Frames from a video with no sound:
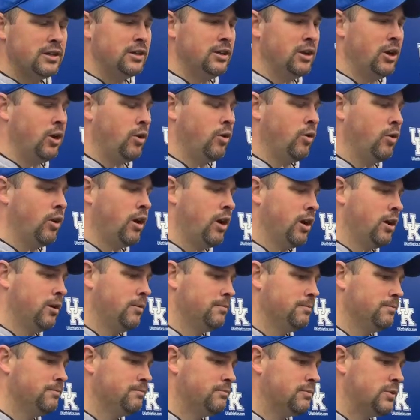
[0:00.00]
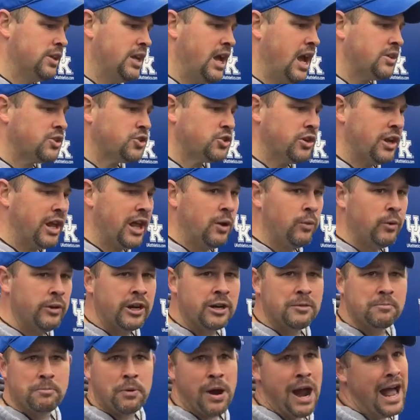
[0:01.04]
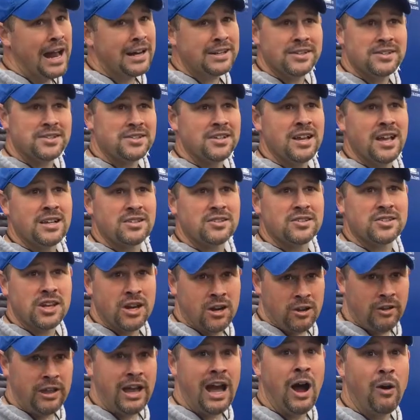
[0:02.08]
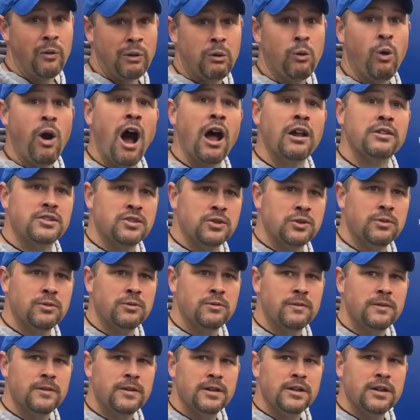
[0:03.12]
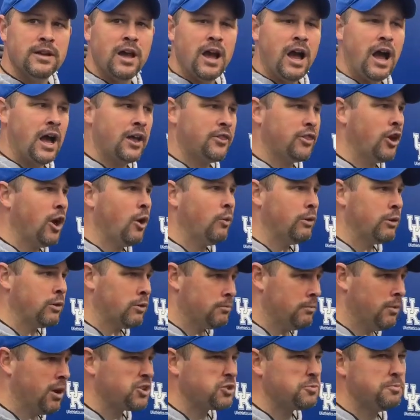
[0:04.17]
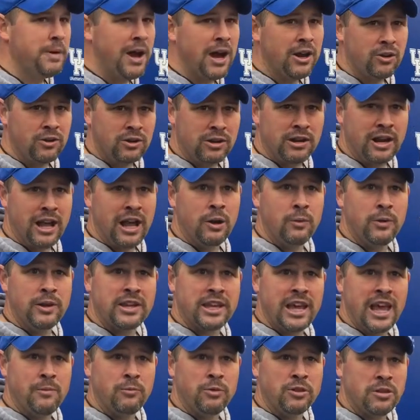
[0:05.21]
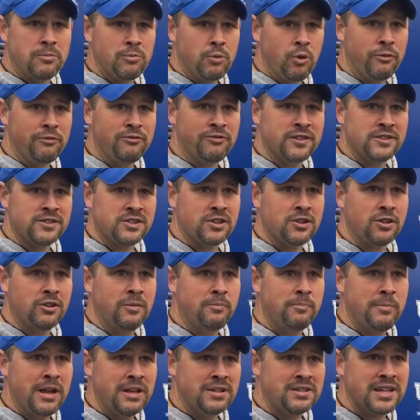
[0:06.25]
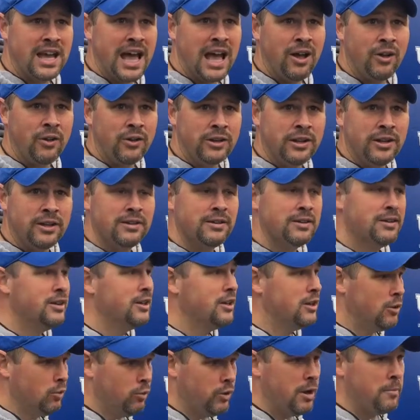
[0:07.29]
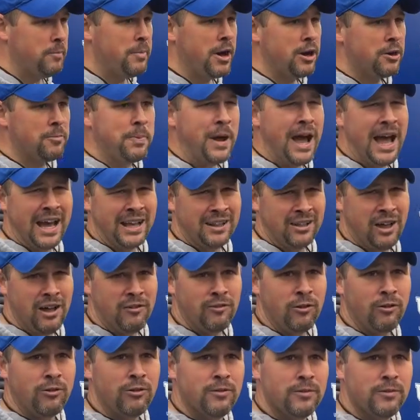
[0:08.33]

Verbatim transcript: You know, uh, yesterday we didn't practice necessarily how we want to. I thought we were much better today. We came with a more physical mentality. We had better pad level.